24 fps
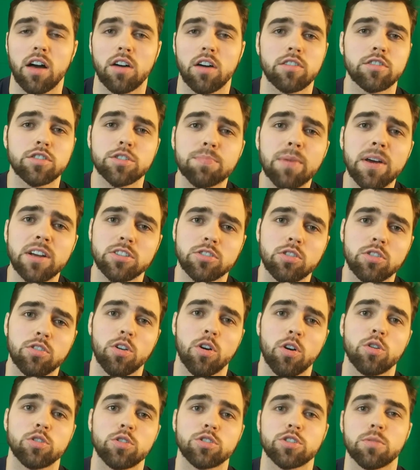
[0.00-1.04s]
I'll give special
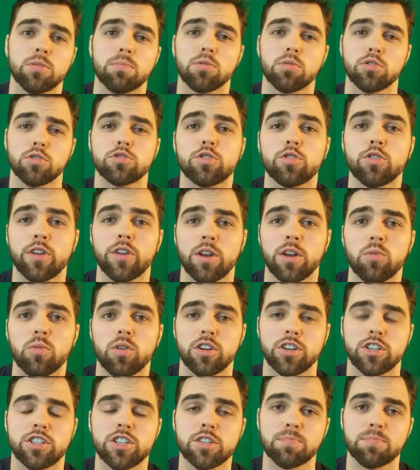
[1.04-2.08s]
note to Bruce
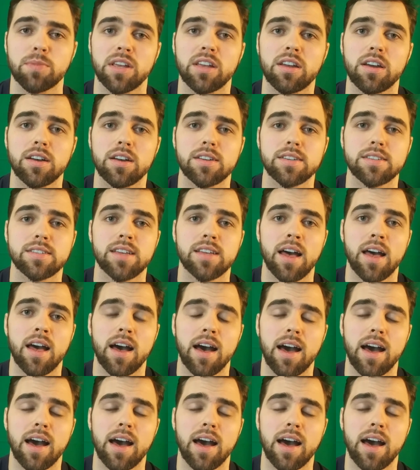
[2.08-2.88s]
Greenwood just because